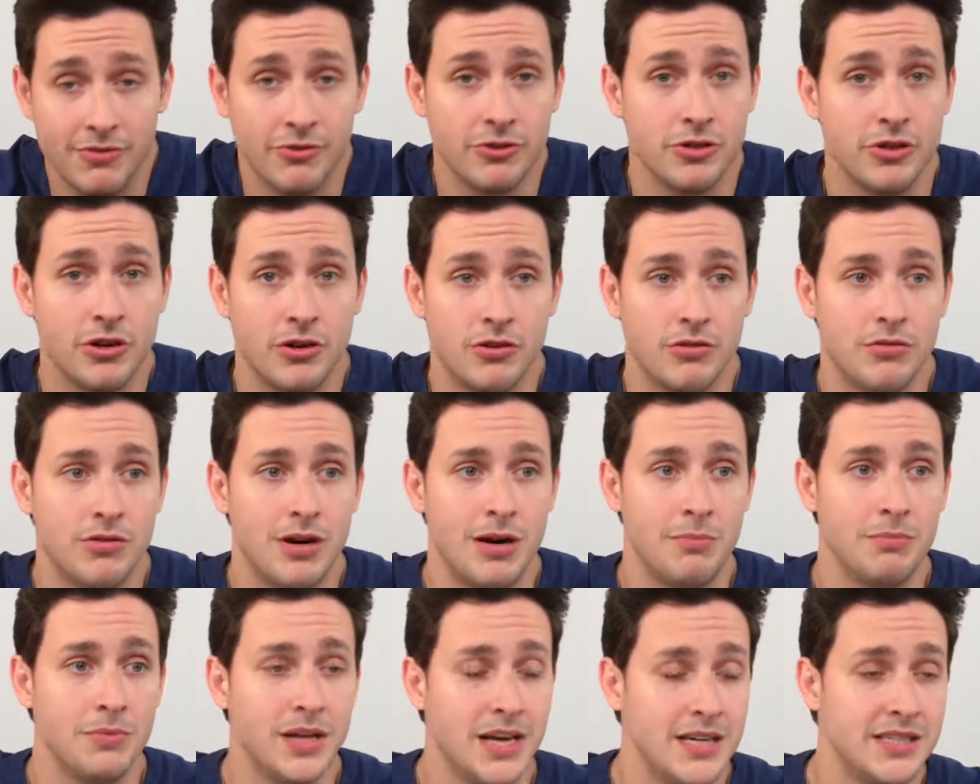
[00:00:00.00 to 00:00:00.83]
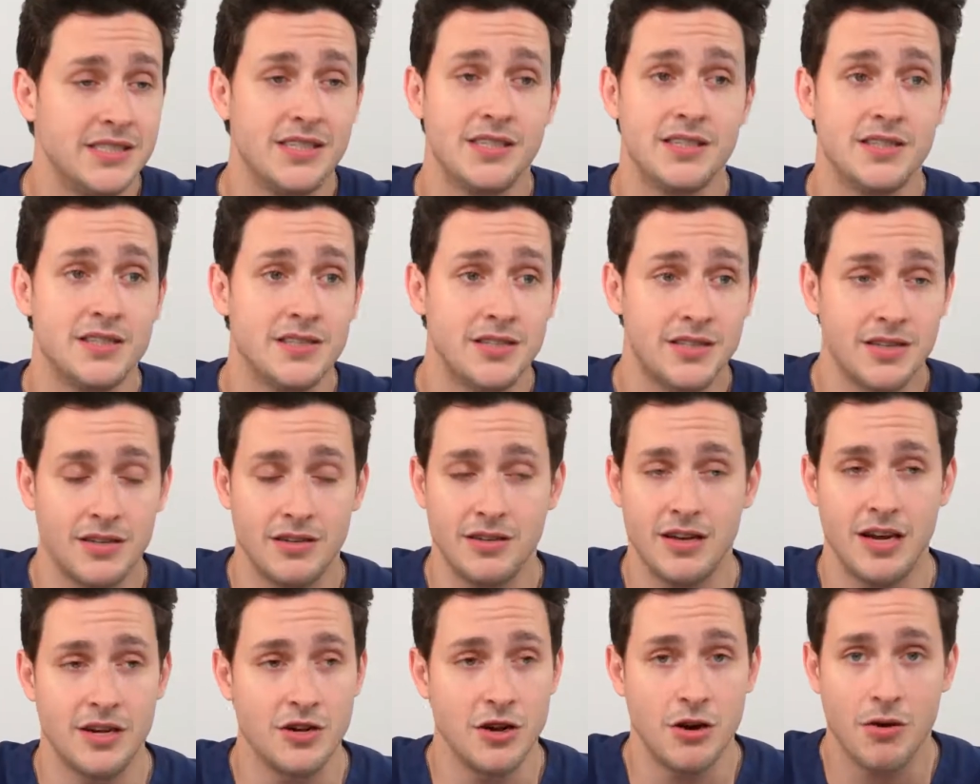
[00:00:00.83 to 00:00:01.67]
even though I'm licensed
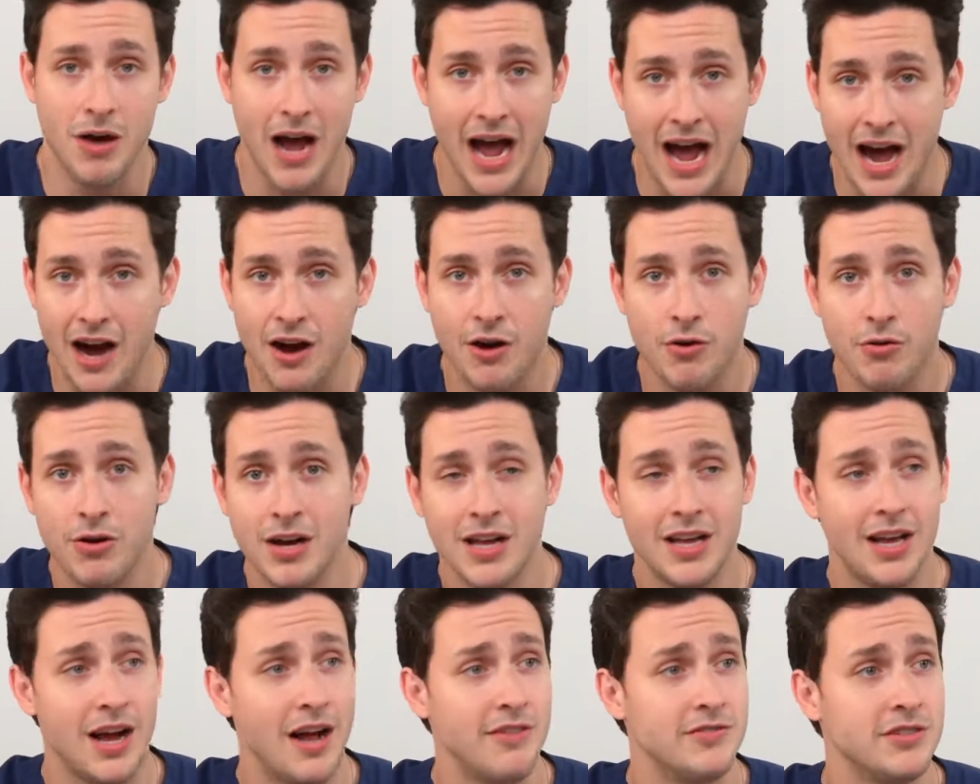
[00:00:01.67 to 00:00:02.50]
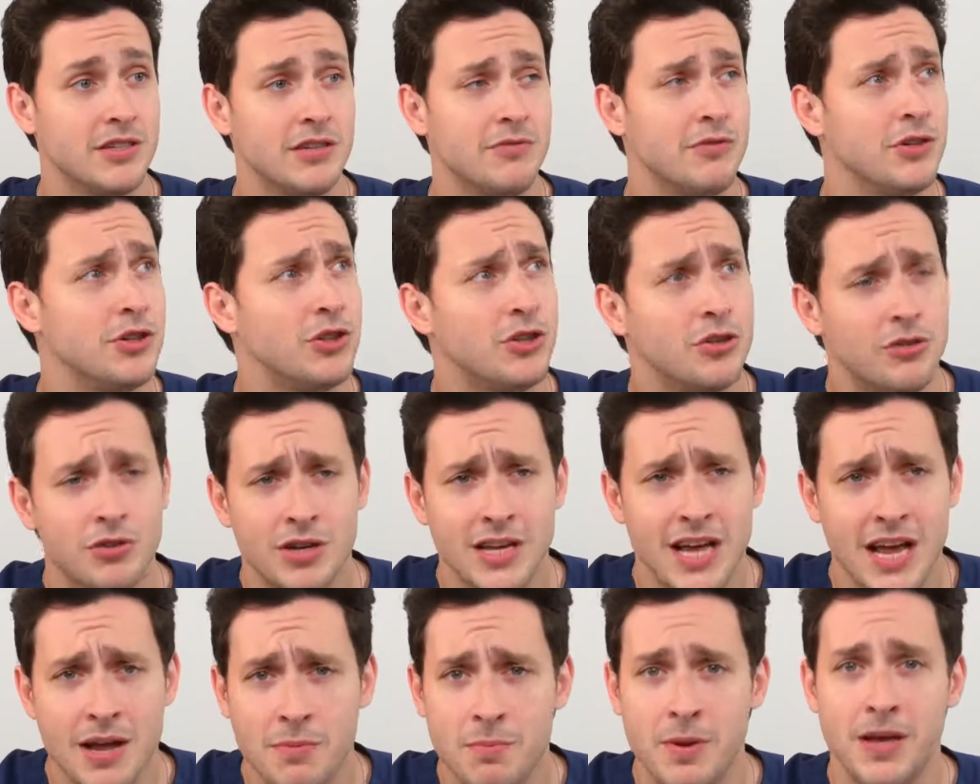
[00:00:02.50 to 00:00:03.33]
and I know how. I've delivered
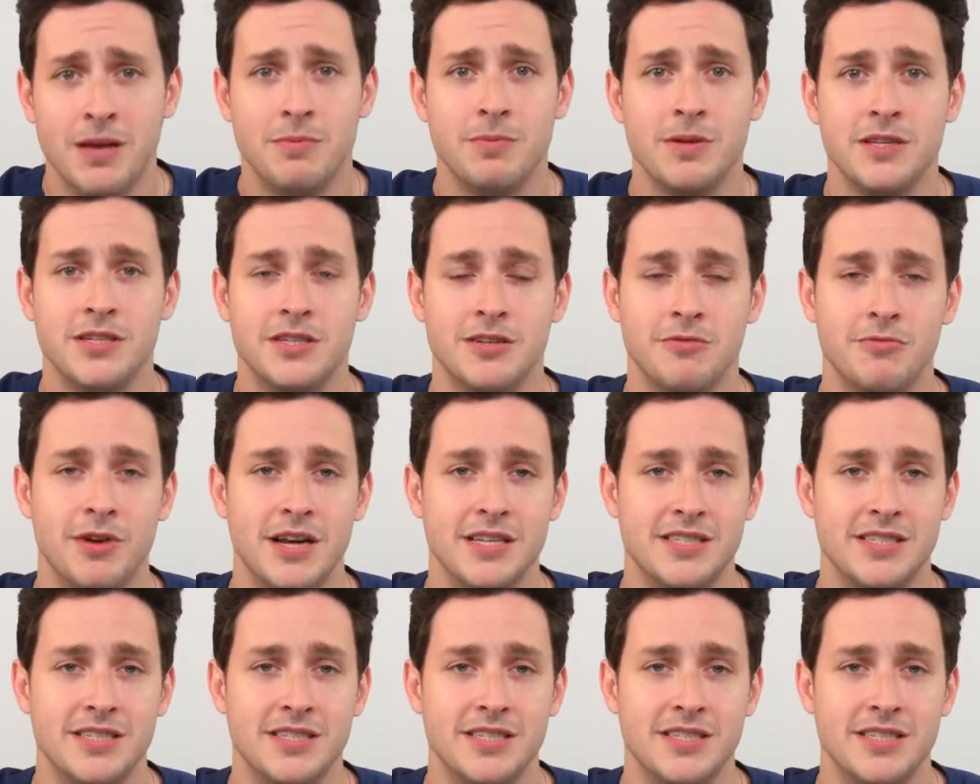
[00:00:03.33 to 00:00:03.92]
38 babies in